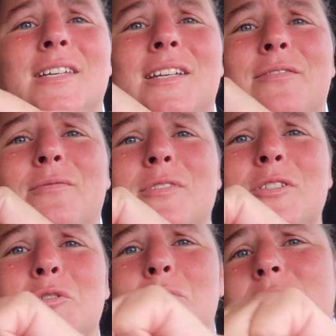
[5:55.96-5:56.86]
and it
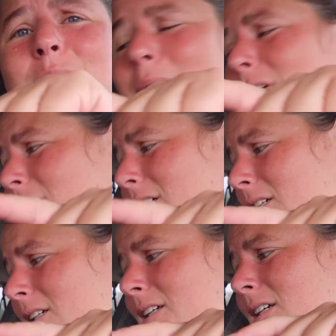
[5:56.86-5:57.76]
scoots up here.
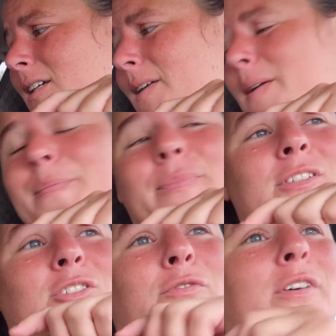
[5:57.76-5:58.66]

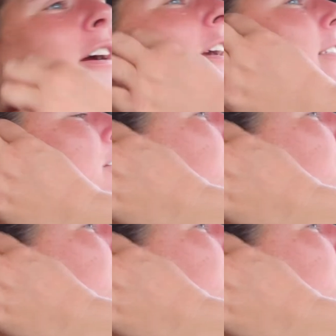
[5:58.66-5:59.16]
So far I see